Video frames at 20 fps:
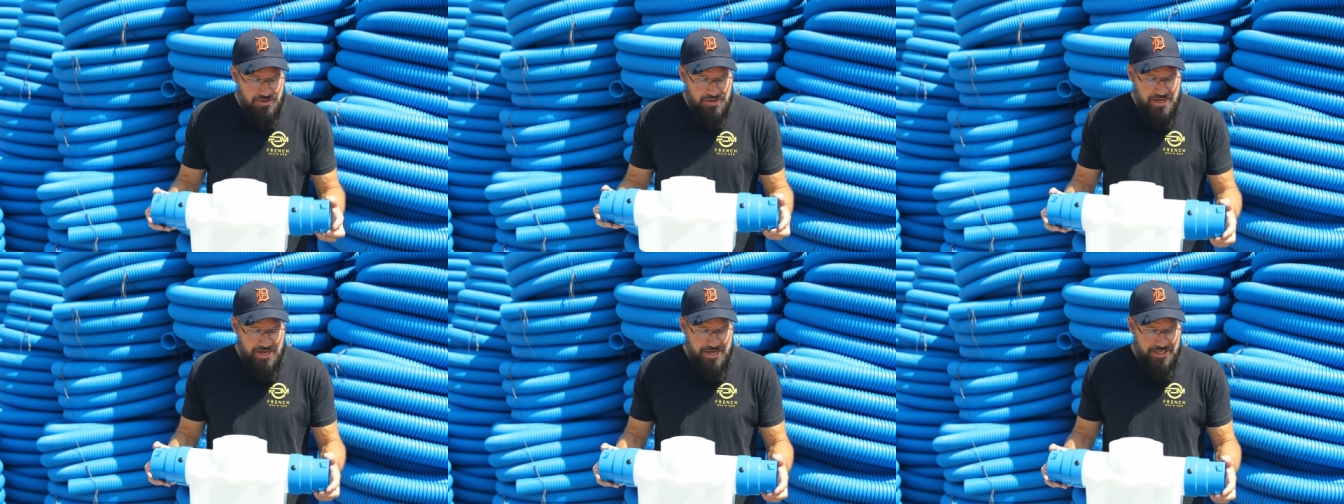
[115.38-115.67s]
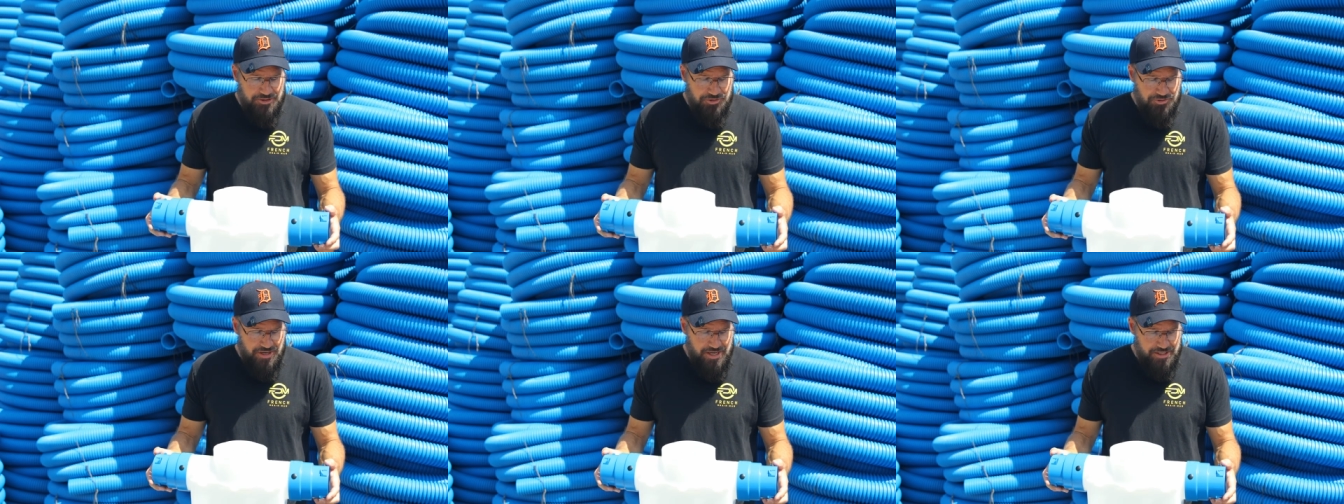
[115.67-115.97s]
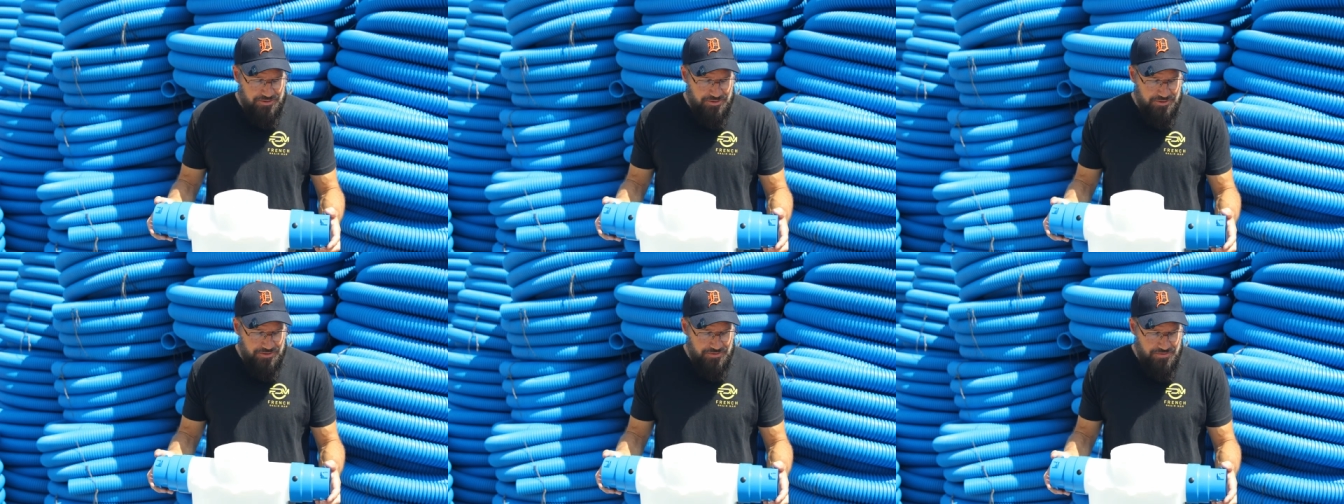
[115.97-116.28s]
or
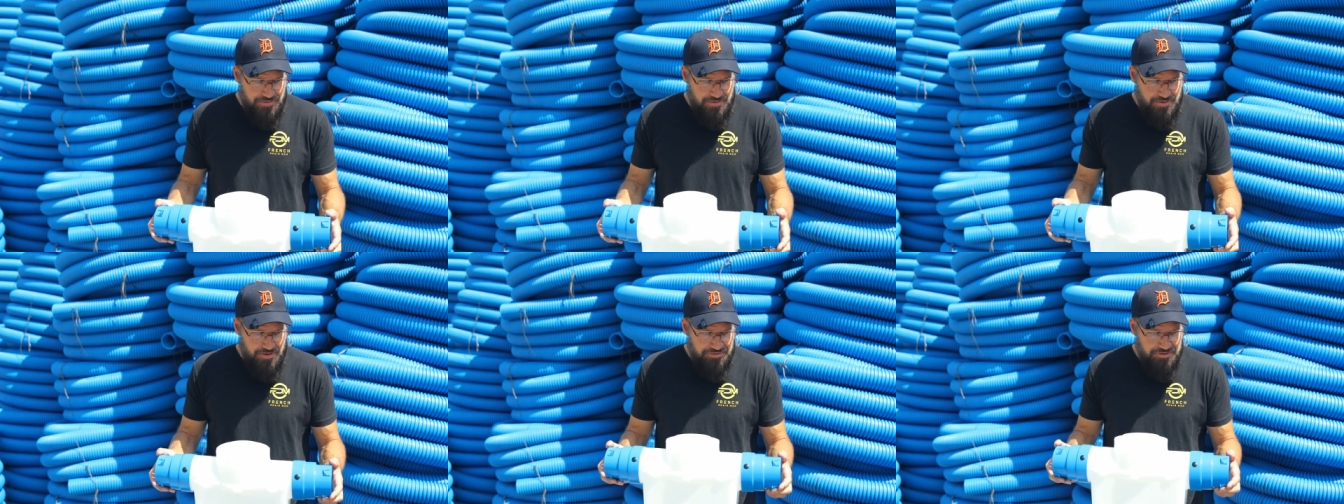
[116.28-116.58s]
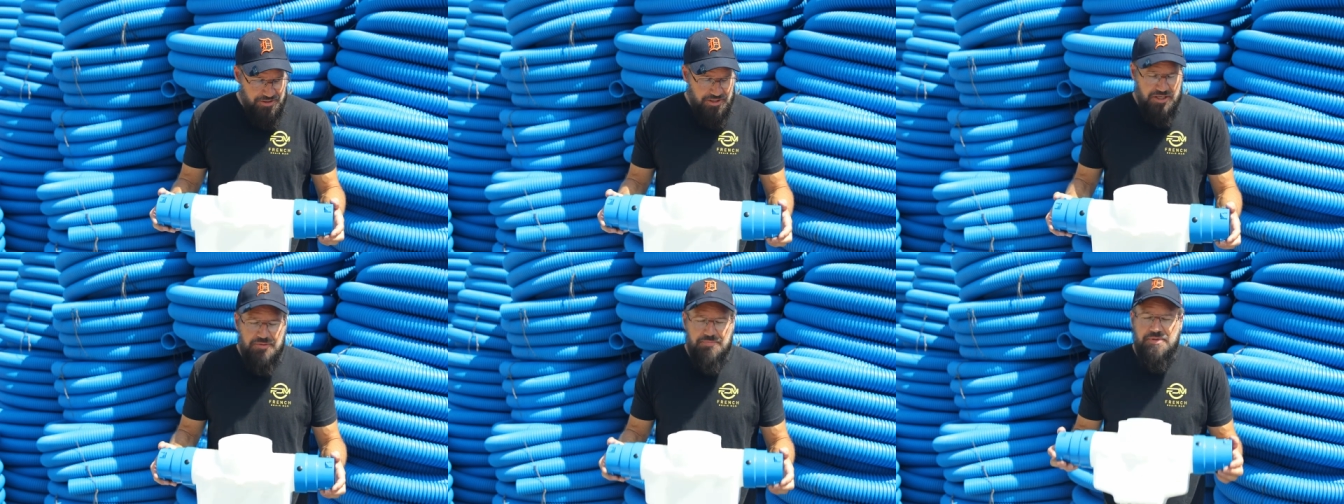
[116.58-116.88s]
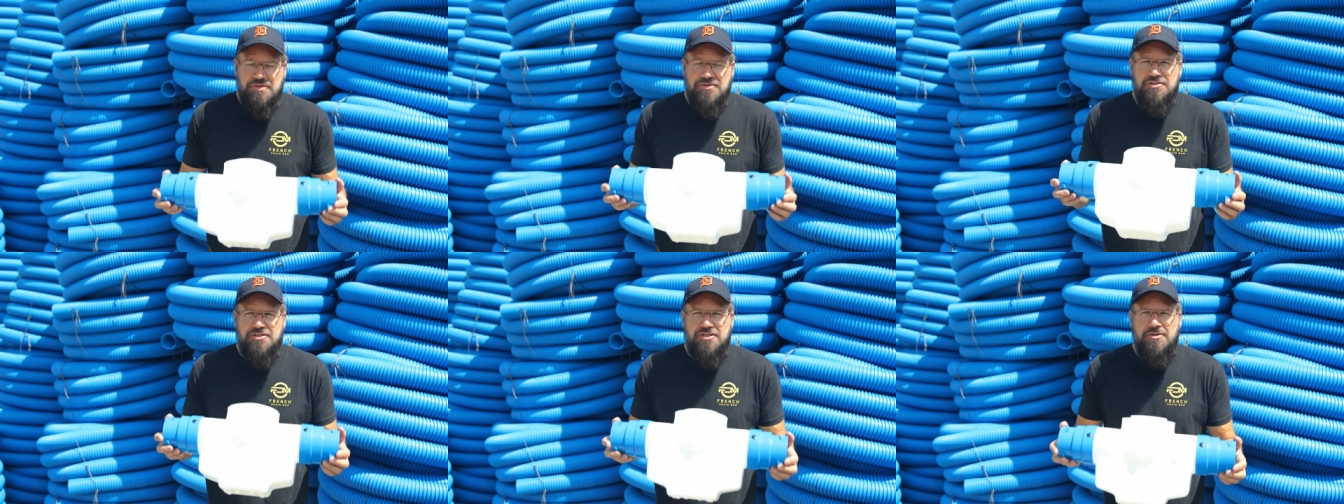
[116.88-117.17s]
contractor, nothing could
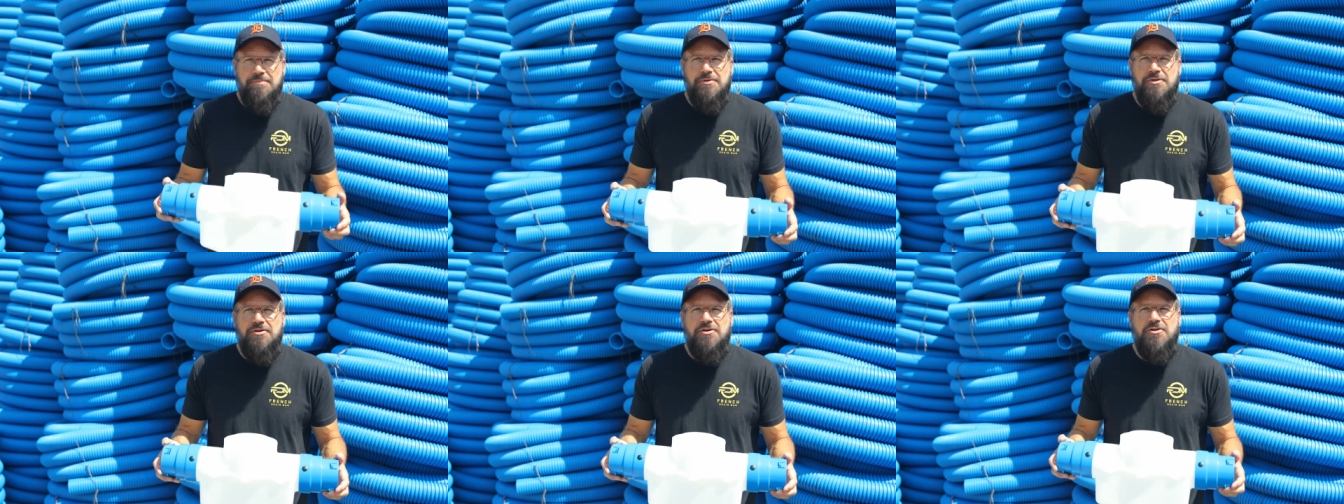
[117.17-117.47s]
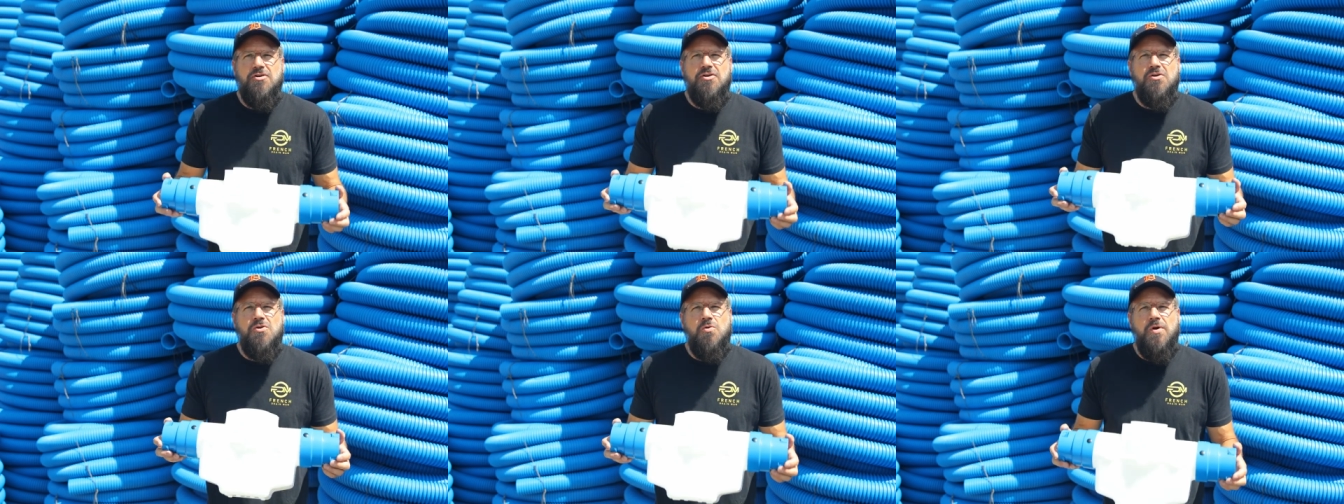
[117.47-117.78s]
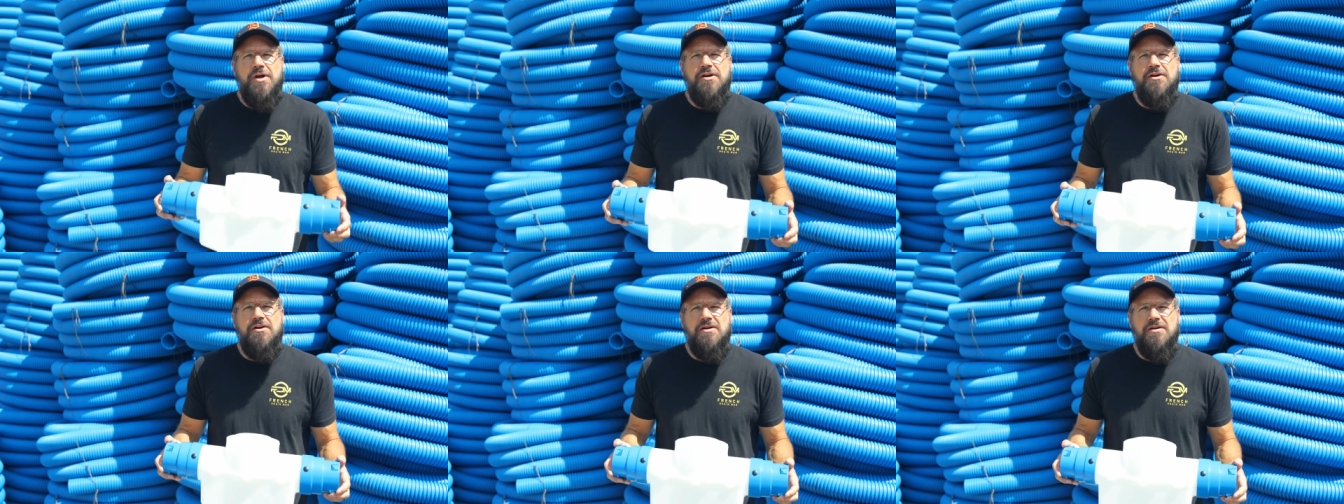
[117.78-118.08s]
be simpler or
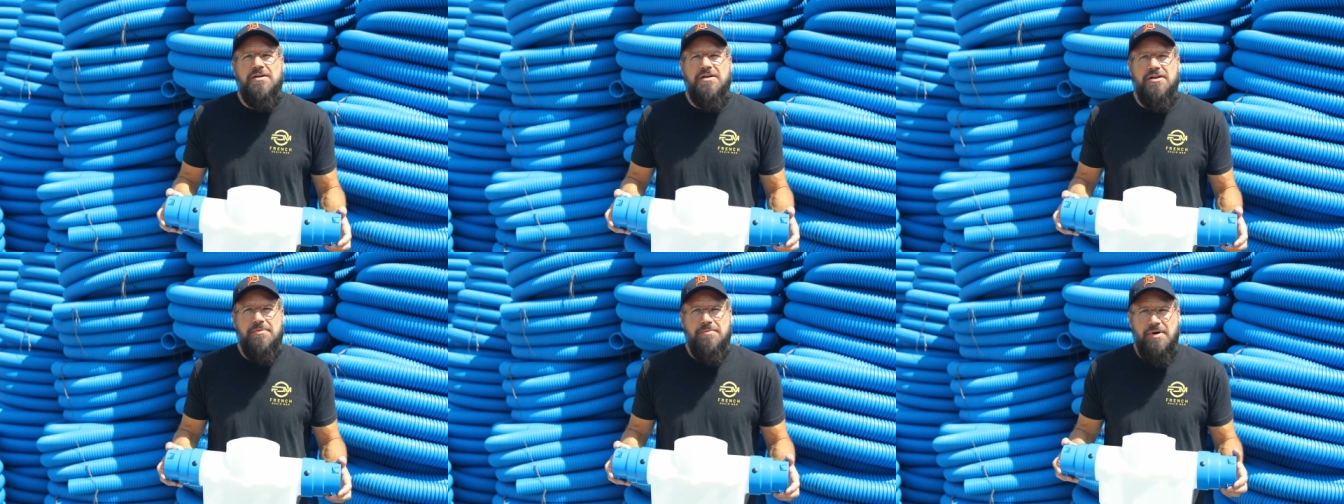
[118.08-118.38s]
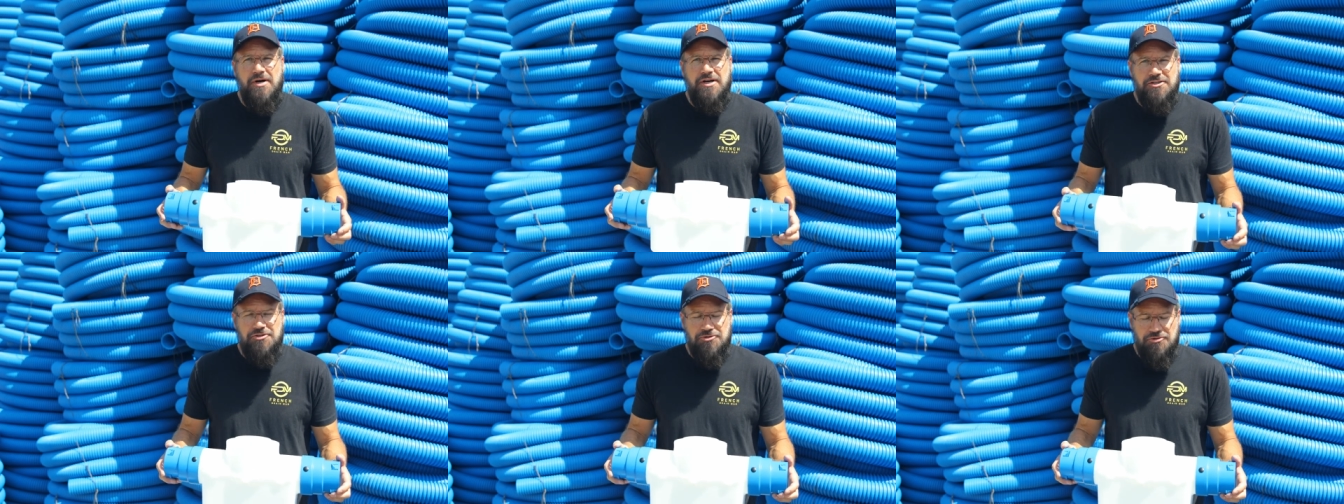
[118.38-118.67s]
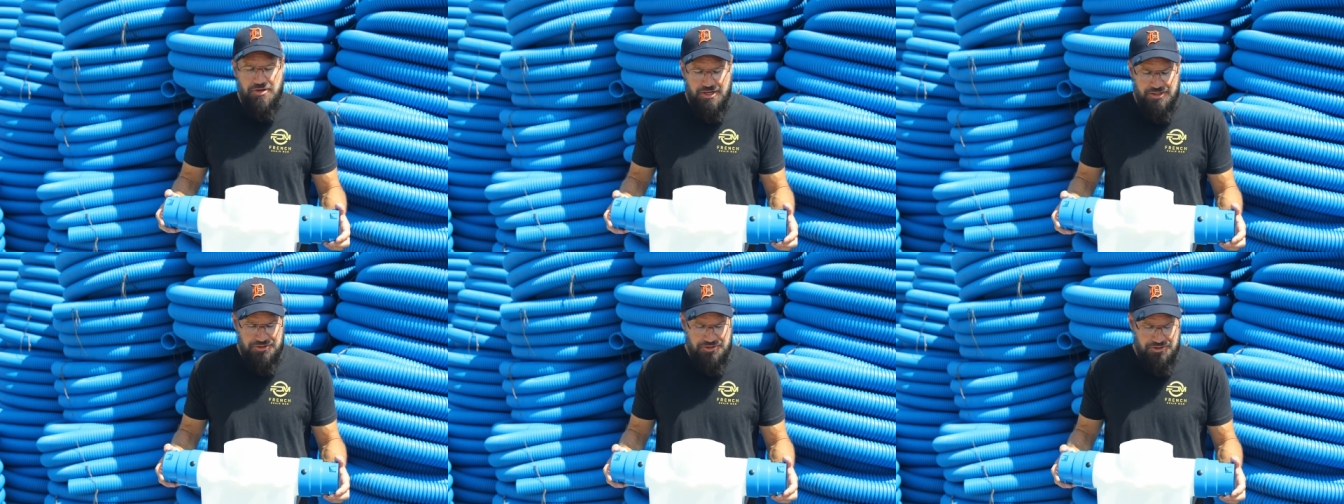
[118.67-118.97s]
quicker in a muddy
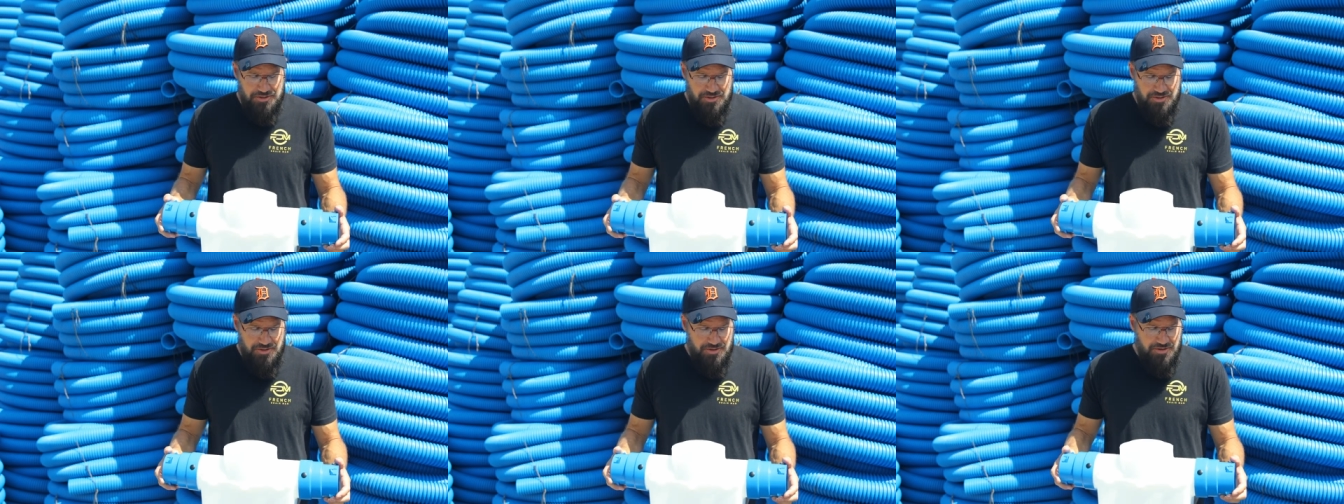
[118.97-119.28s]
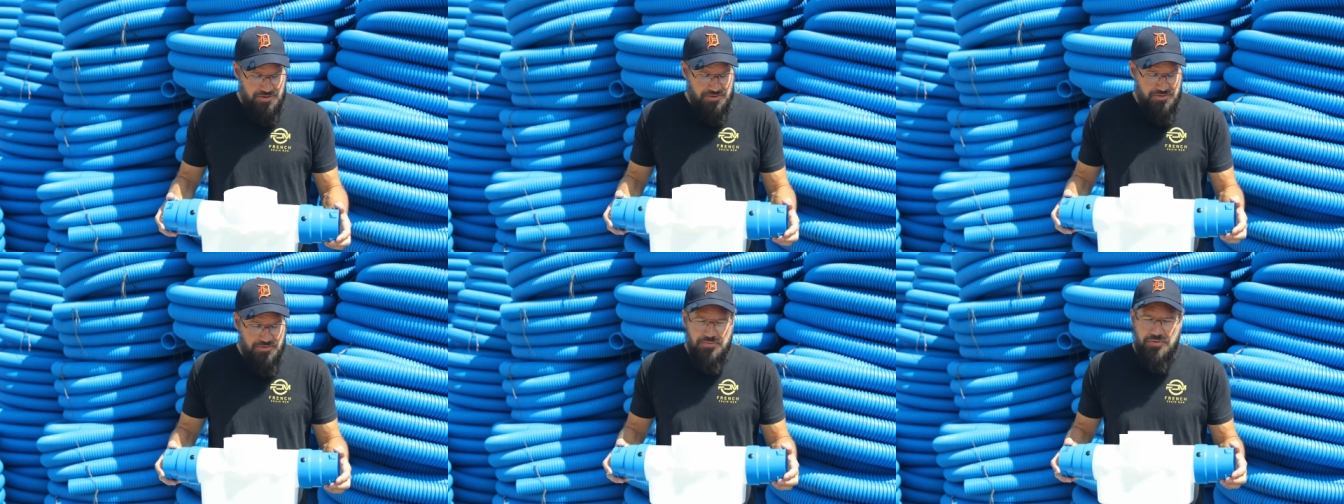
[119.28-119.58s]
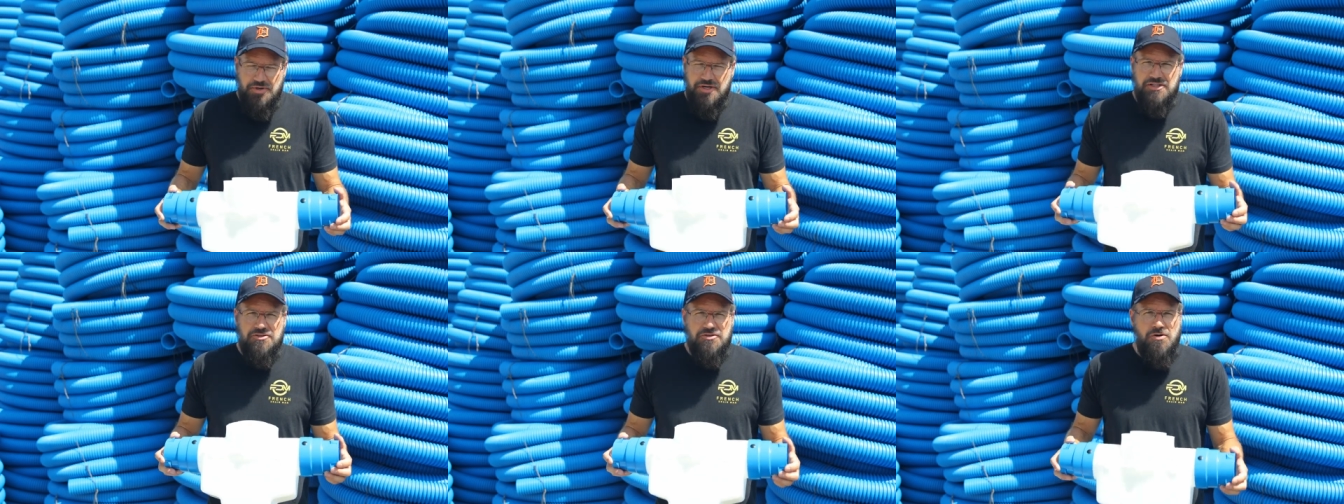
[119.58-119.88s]
trench.
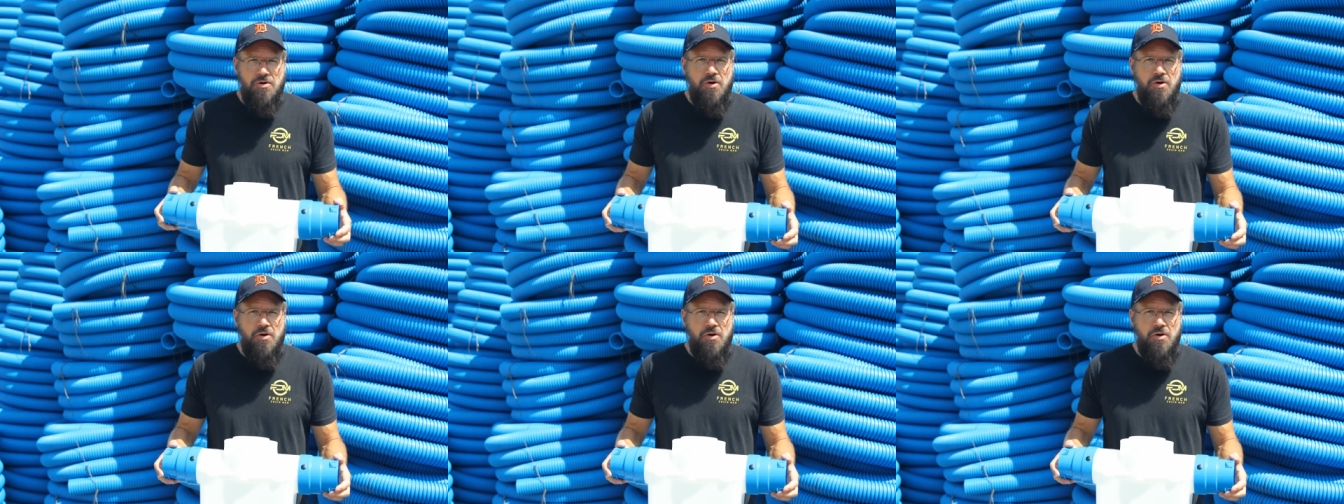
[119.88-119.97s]
When it's